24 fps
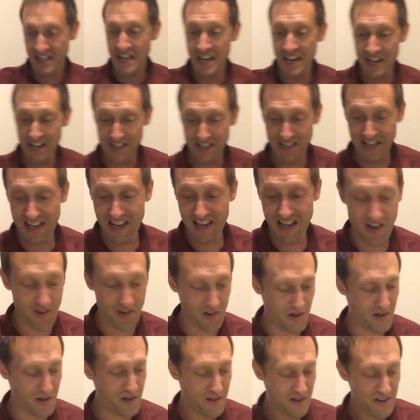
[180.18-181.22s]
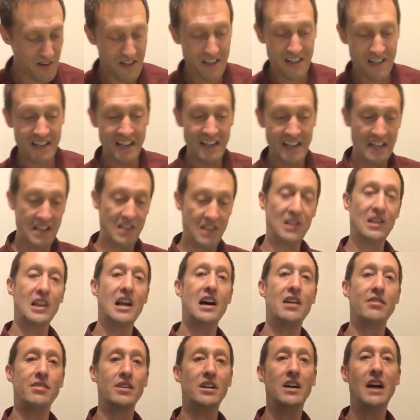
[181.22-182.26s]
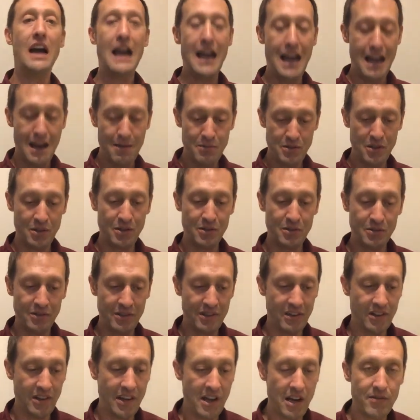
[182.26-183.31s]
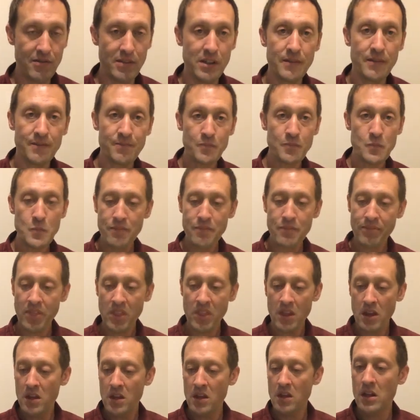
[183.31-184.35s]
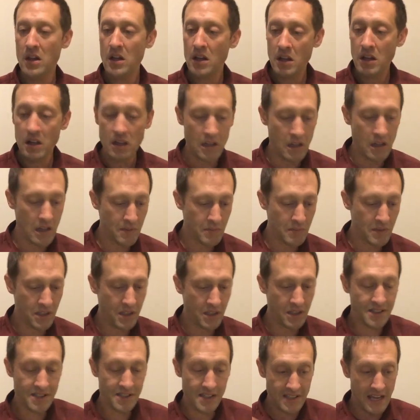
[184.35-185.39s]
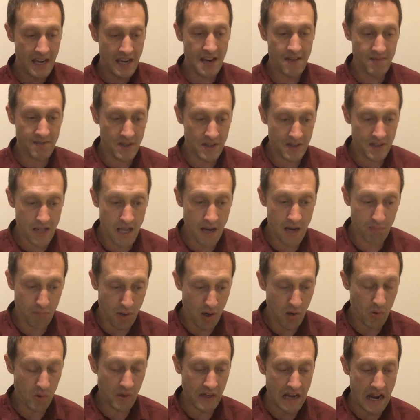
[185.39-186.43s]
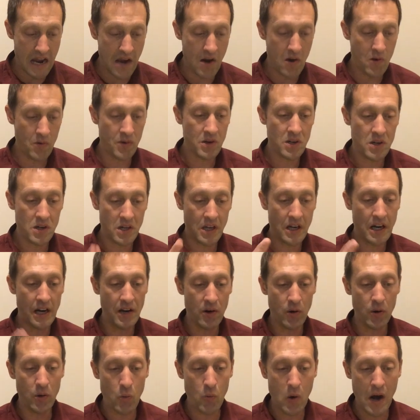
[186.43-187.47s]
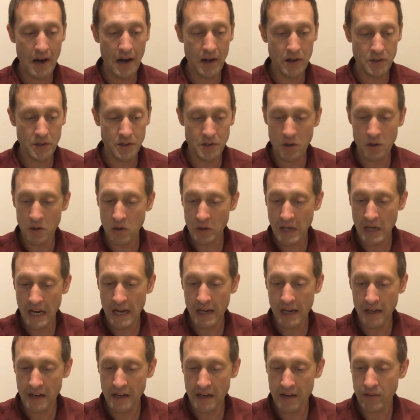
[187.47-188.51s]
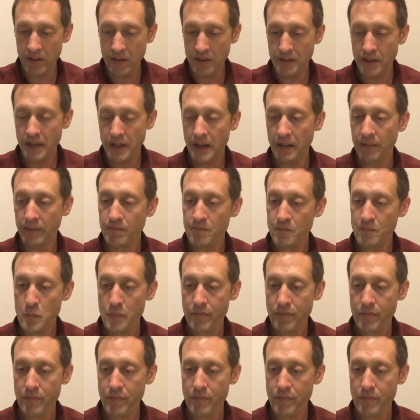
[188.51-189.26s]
thing is killer. I love it. Absolutely love it. Let me, since I have this thing broke down and I know the wires are okay and everything,